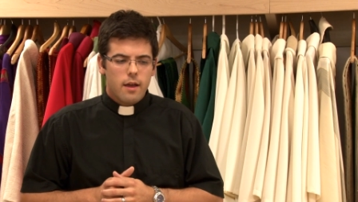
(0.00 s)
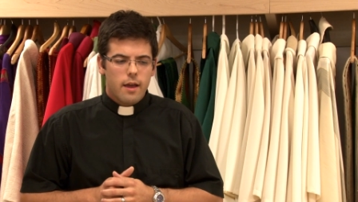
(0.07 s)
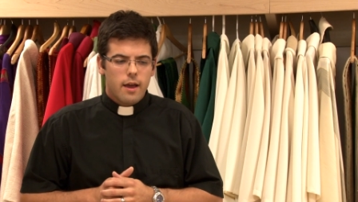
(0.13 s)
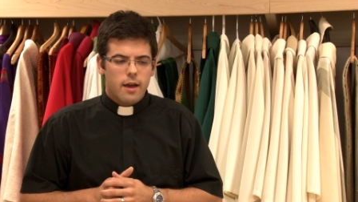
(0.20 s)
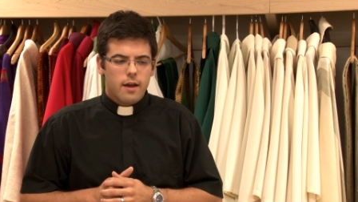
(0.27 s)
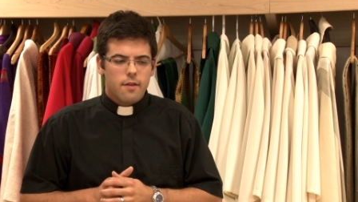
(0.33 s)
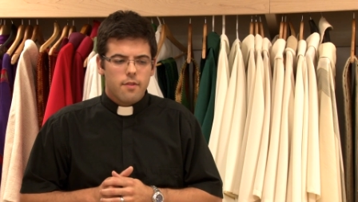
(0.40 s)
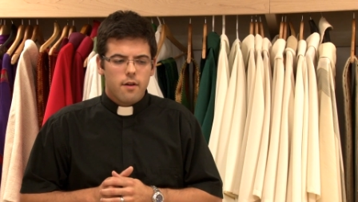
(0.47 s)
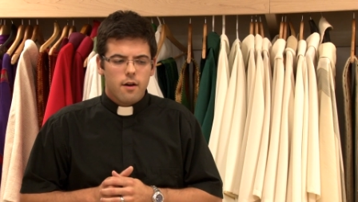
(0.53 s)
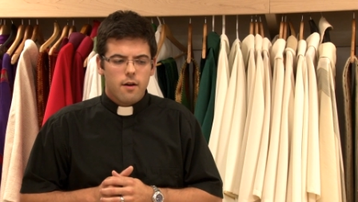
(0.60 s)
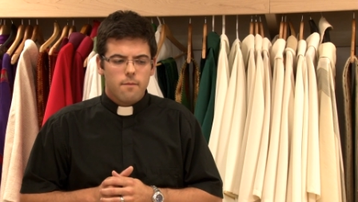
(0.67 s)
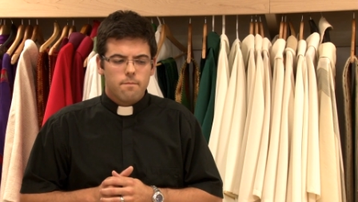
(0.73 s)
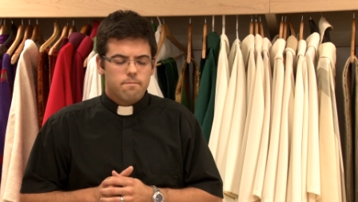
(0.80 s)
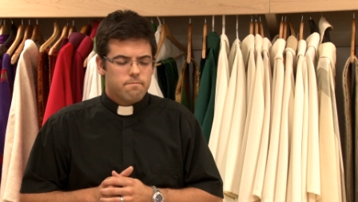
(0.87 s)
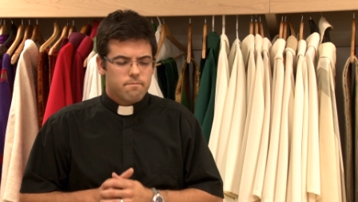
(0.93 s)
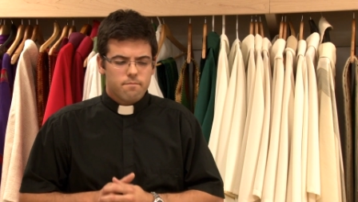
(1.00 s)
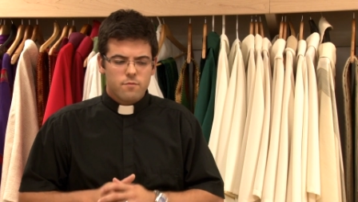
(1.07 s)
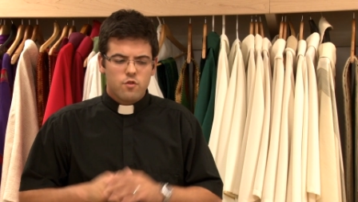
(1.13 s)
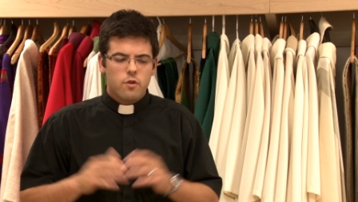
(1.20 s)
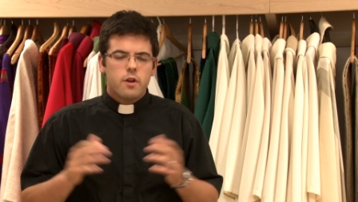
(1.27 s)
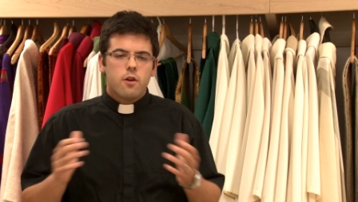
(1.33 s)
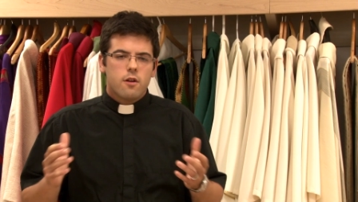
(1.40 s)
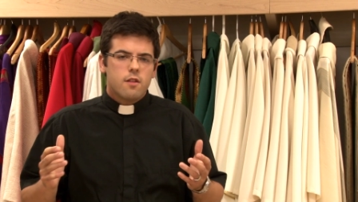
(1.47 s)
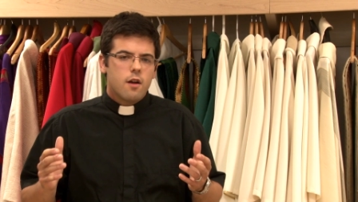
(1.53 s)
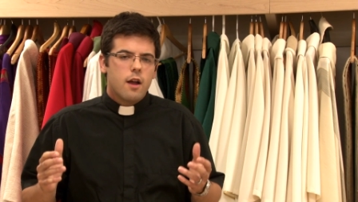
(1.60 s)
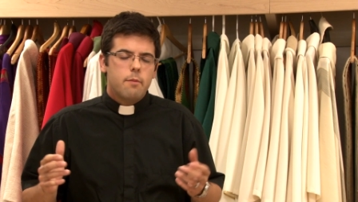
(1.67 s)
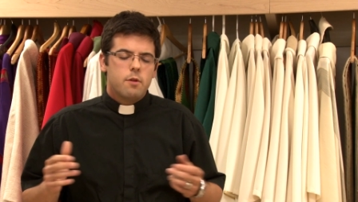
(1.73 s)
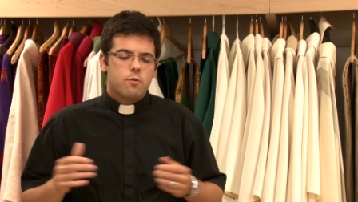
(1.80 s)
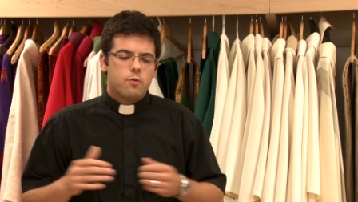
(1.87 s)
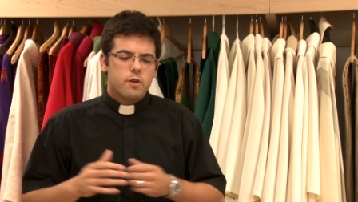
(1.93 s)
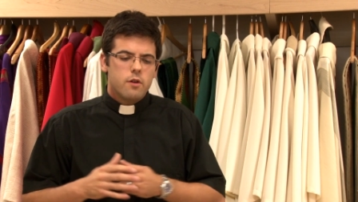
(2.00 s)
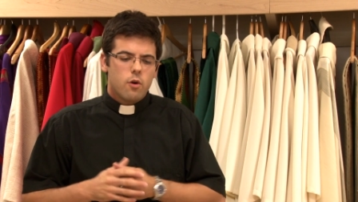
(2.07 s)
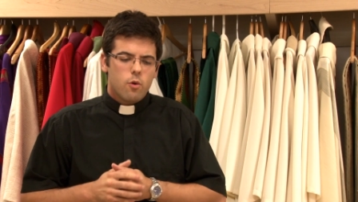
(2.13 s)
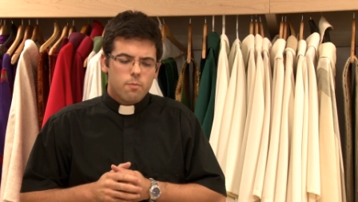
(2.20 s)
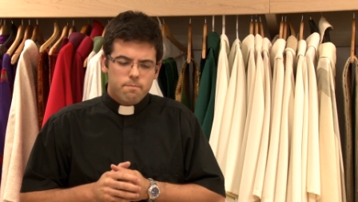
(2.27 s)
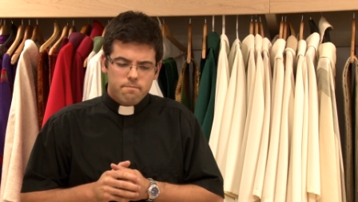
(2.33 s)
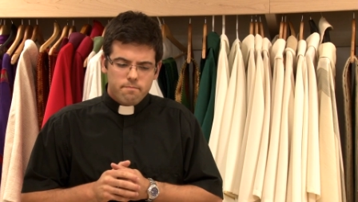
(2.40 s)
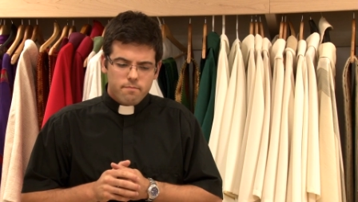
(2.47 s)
And um, during our time in Rio,